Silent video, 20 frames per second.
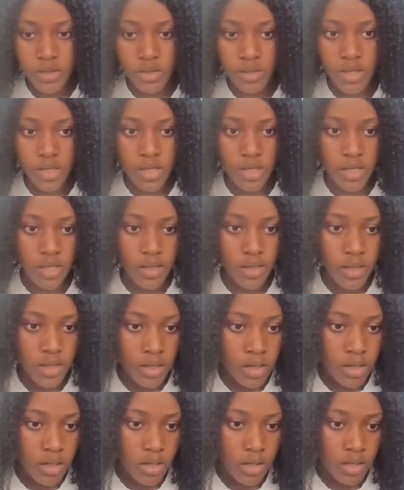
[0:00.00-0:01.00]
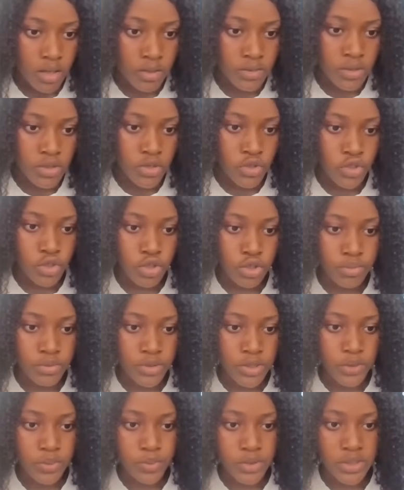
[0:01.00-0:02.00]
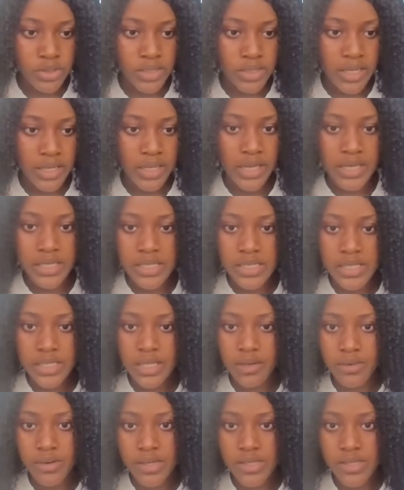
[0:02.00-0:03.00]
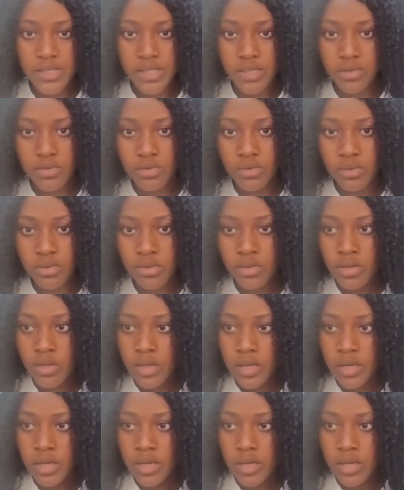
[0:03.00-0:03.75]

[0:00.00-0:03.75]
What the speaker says: Okay, this job was posted 18 hours ago.